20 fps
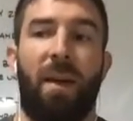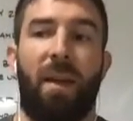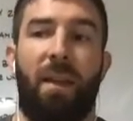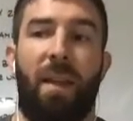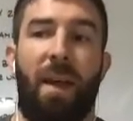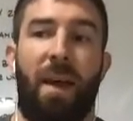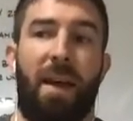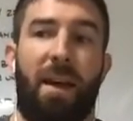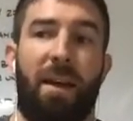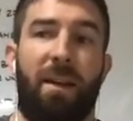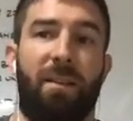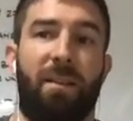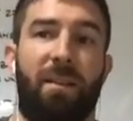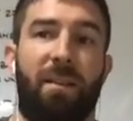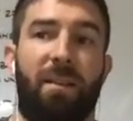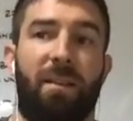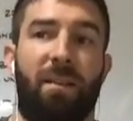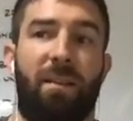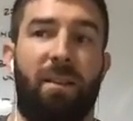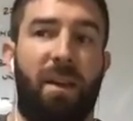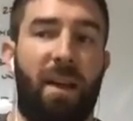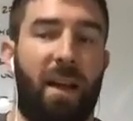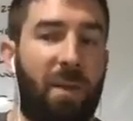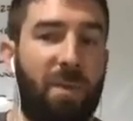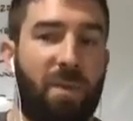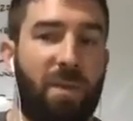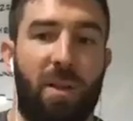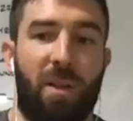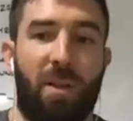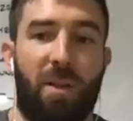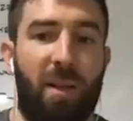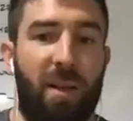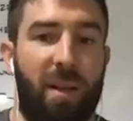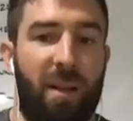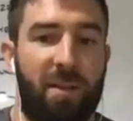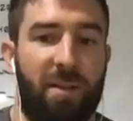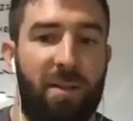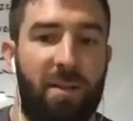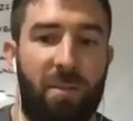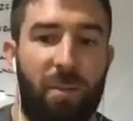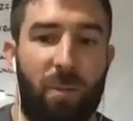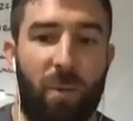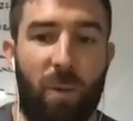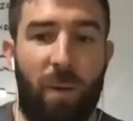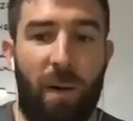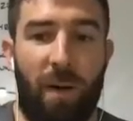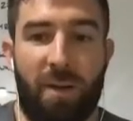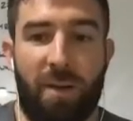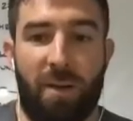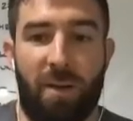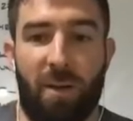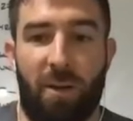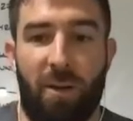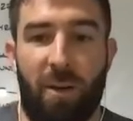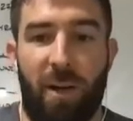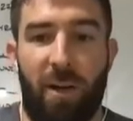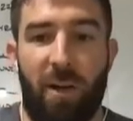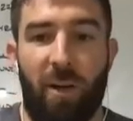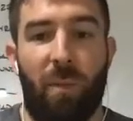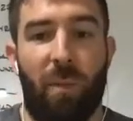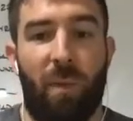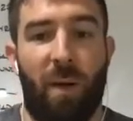then yeah, absolutely, that's more power to you, crack on.